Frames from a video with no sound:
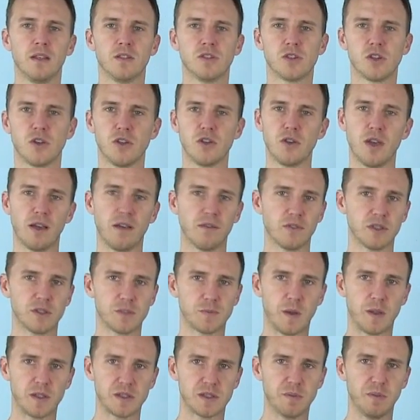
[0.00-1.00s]
So you have
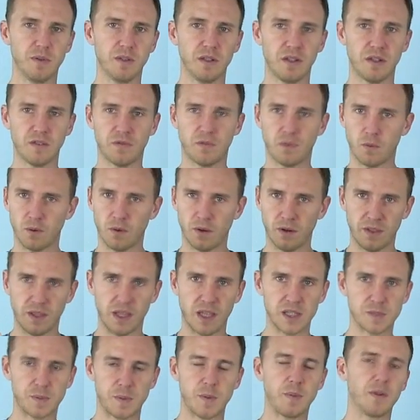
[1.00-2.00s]
responsibility for the
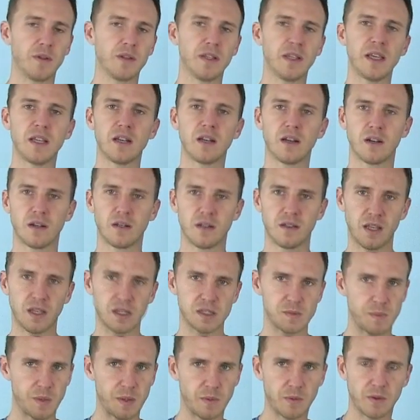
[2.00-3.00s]
SP1 Leader, the
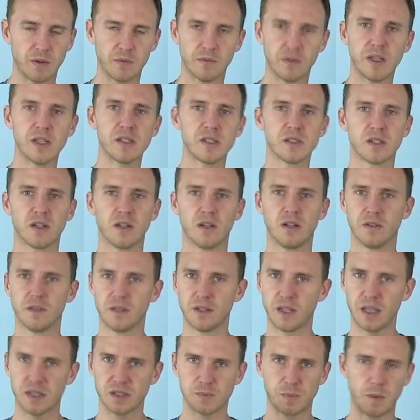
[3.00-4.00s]
SP1 Regional,
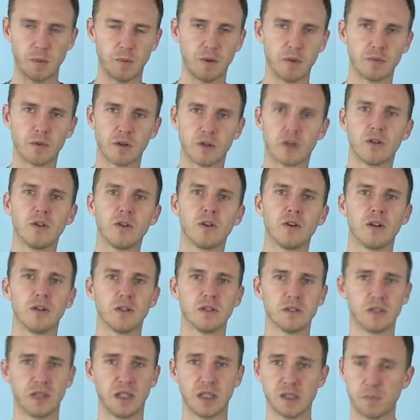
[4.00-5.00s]
the SP1
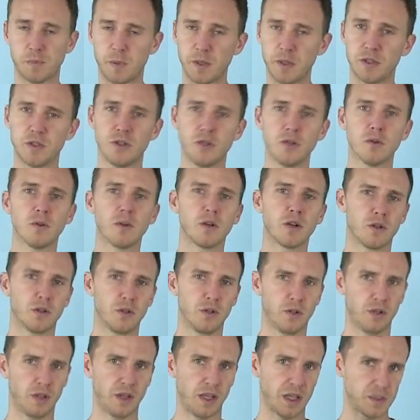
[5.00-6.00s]
Recruiters, the SP2
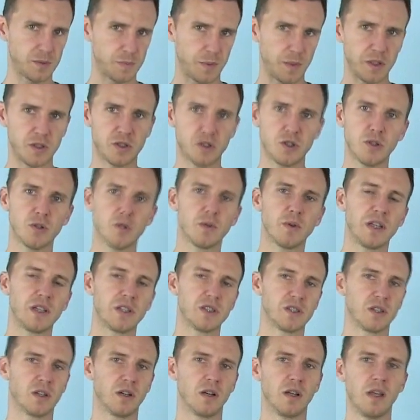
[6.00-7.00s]
Recruiter, the SP2
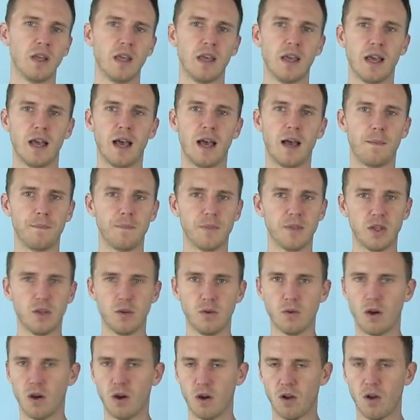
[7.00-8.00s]
Regional.
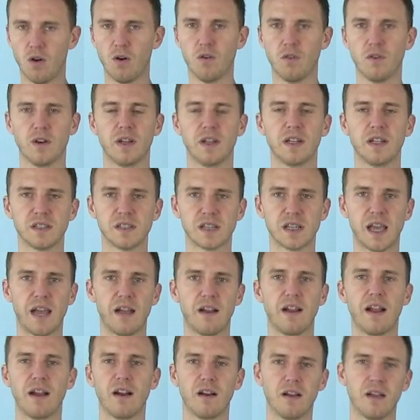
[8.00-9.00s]
You are over an
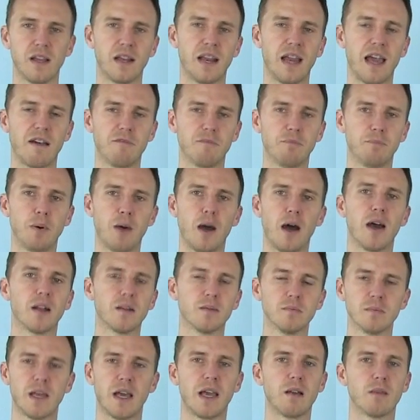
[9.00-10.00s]
entire area and have
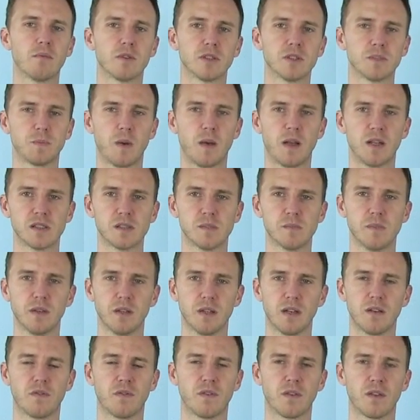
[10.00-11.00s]
bottom line
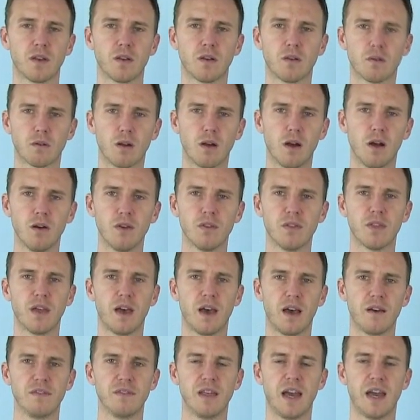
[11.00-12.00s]
responsibility for the growth
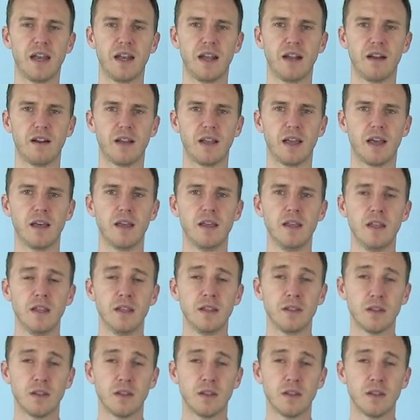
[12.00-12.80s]
of that area.